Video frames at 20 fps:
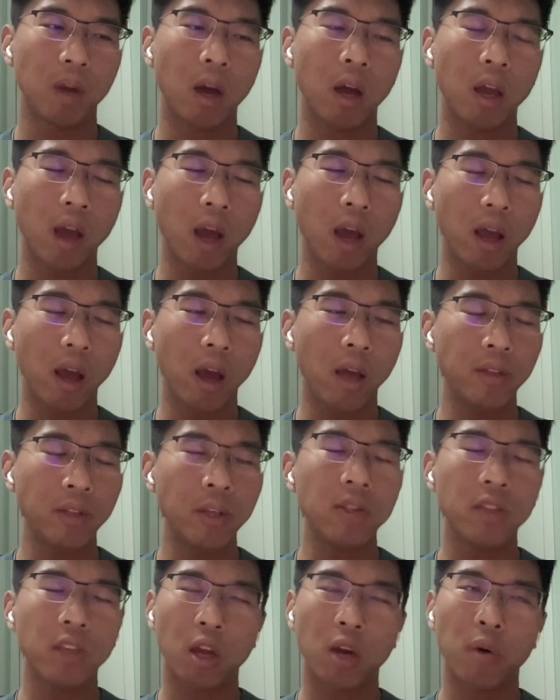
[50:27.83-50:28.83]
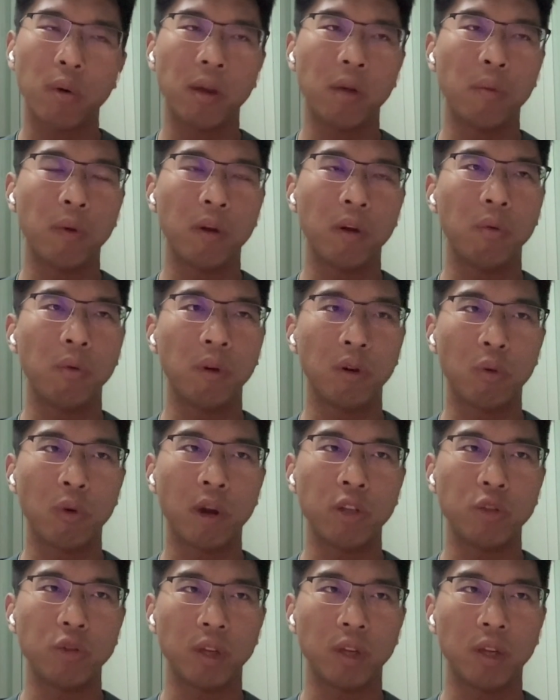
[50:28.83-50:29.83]
I think the area will
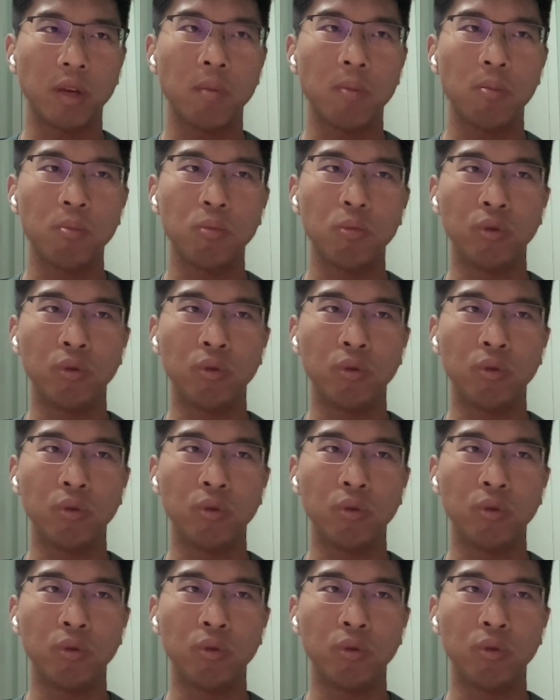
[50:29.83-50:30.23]
gradually